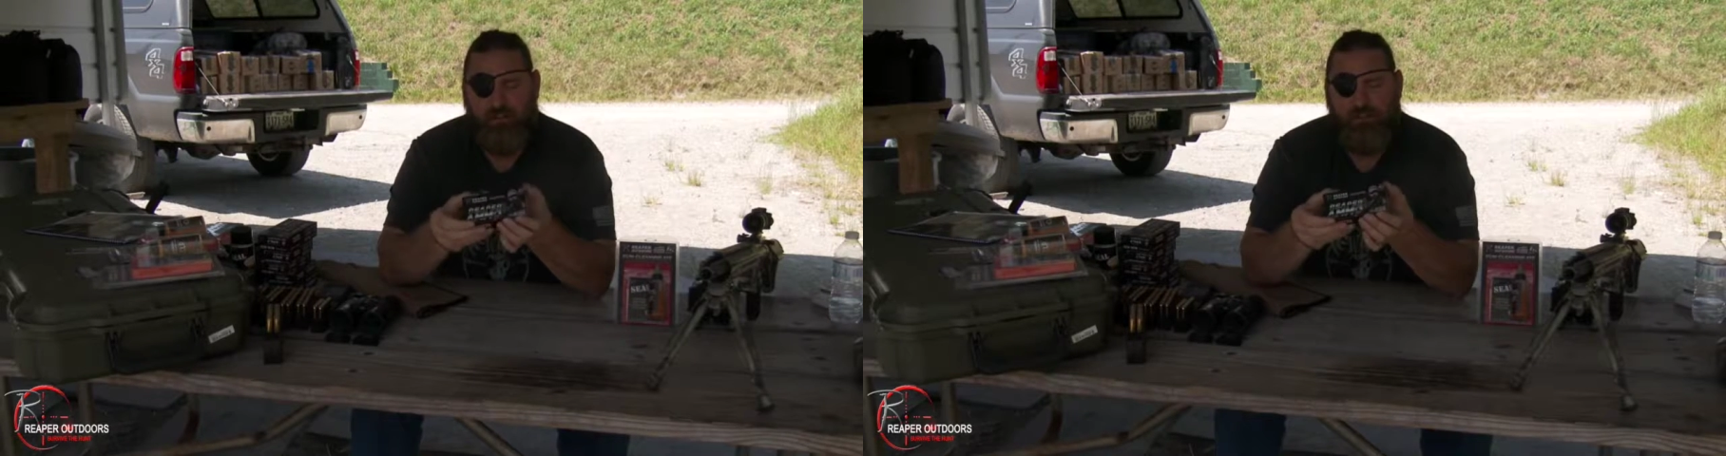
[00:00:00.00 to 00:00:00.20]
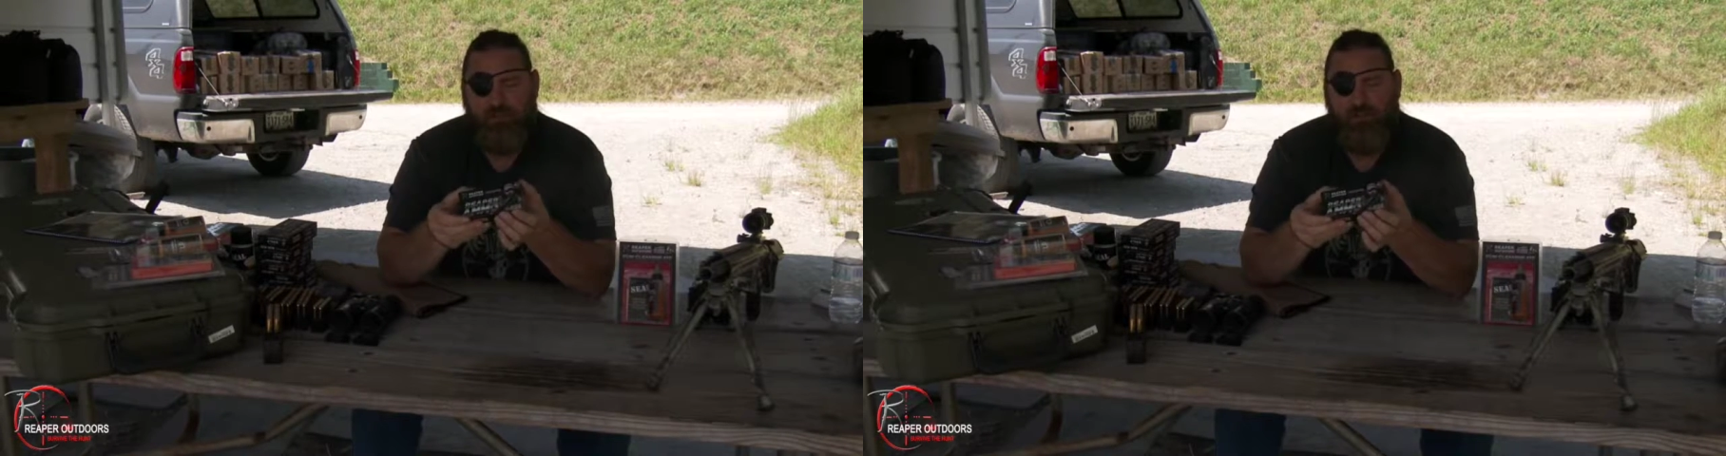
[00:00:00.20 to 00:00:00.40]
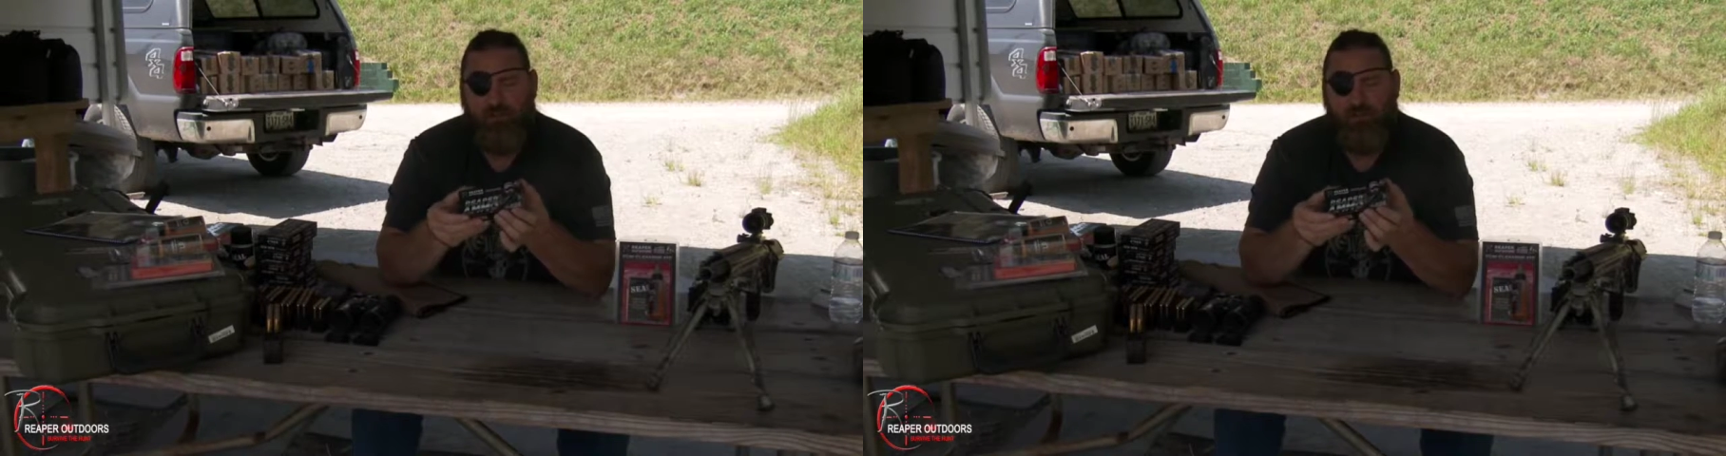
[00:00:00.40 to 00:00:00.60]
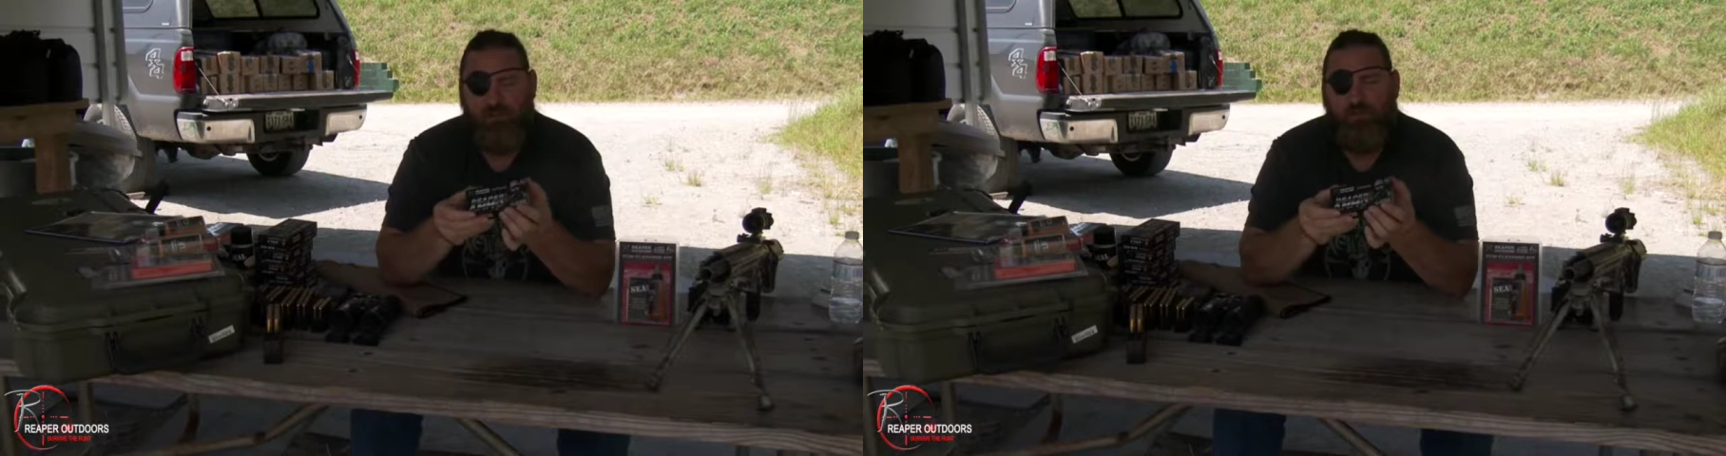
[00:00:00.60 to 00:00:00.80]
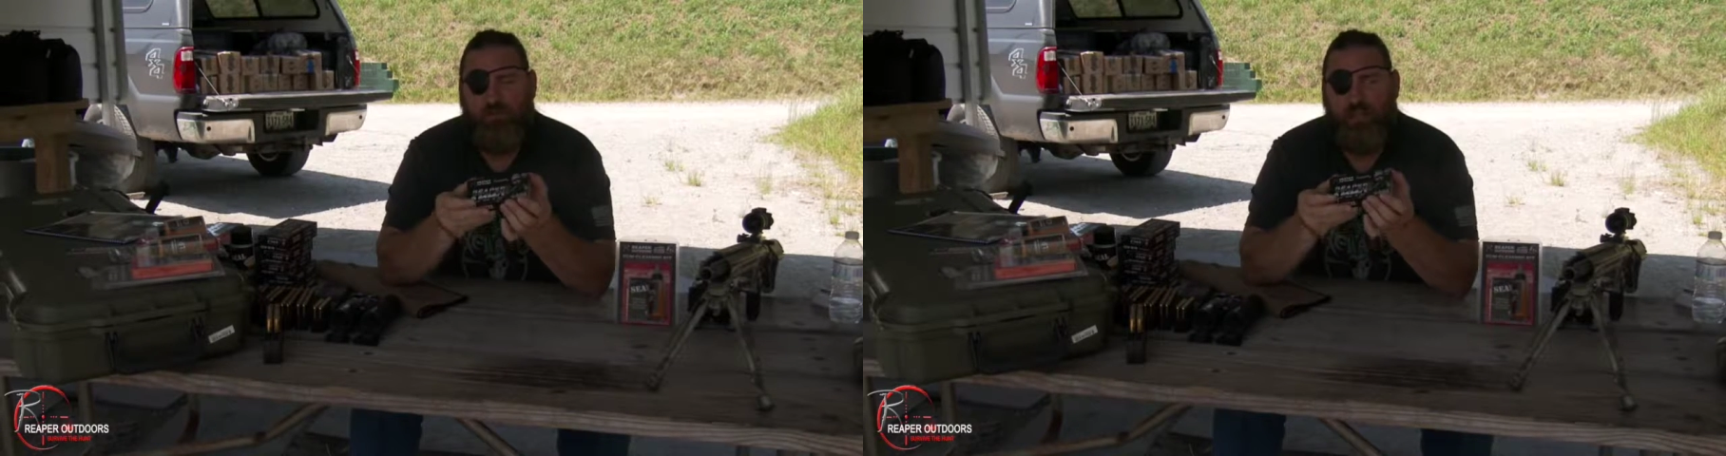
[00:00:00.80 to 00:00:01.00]
So if you
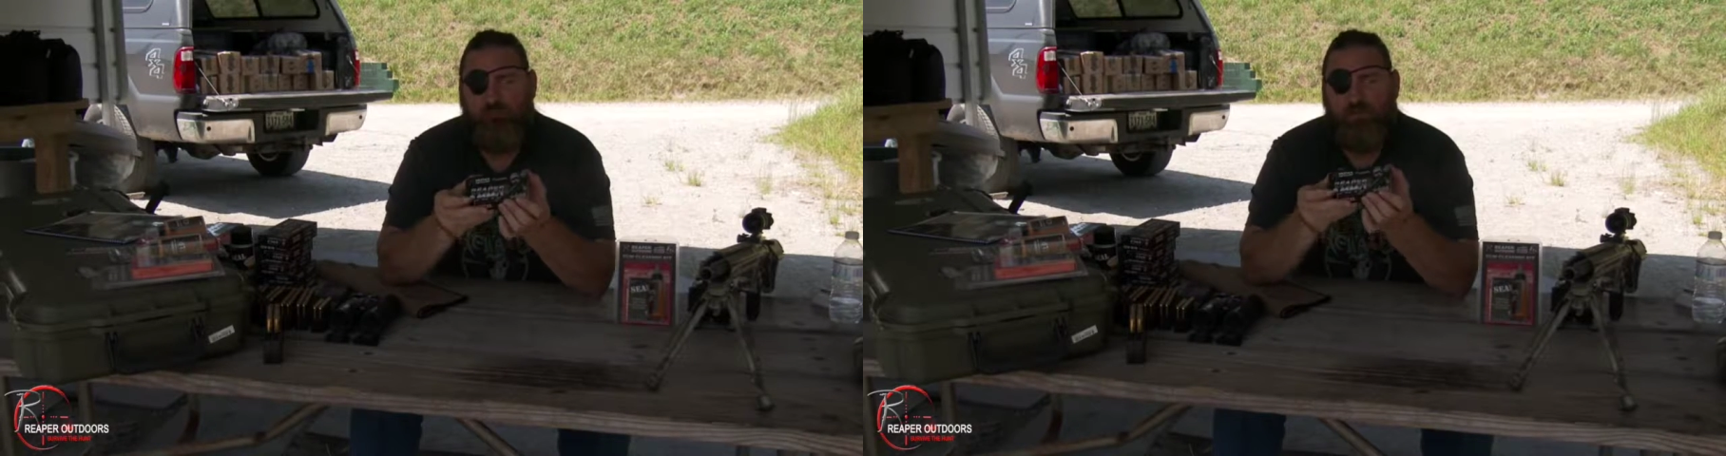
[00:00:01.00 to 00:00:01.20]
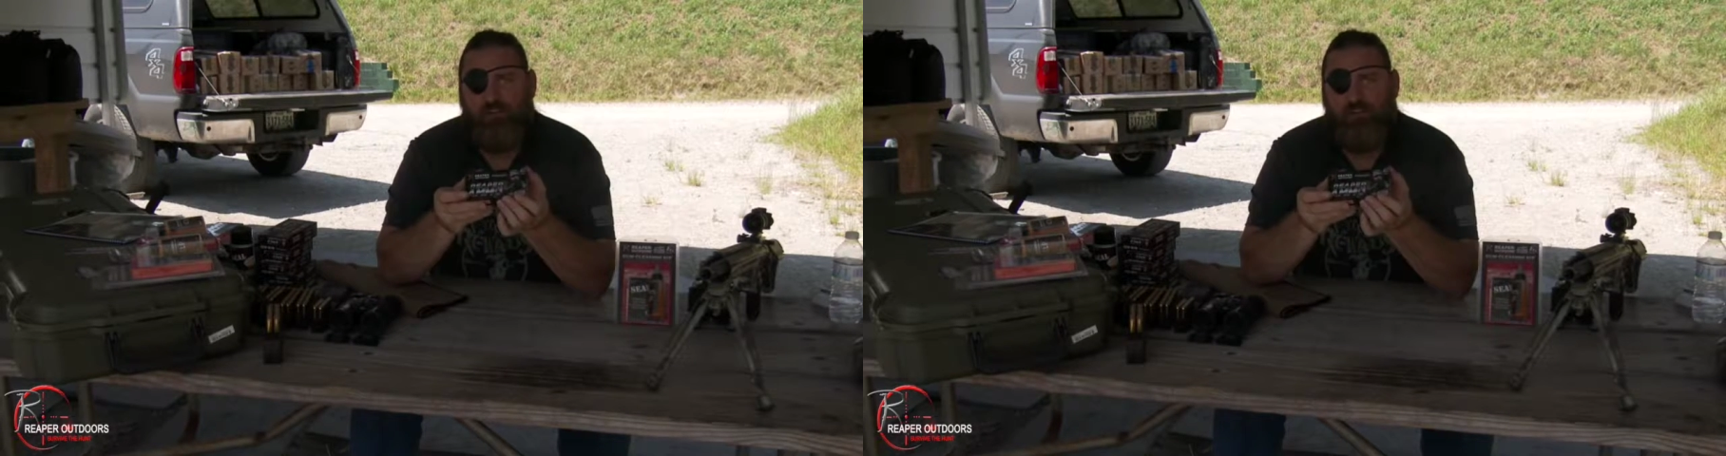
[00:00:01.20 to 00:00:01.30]
want a heavier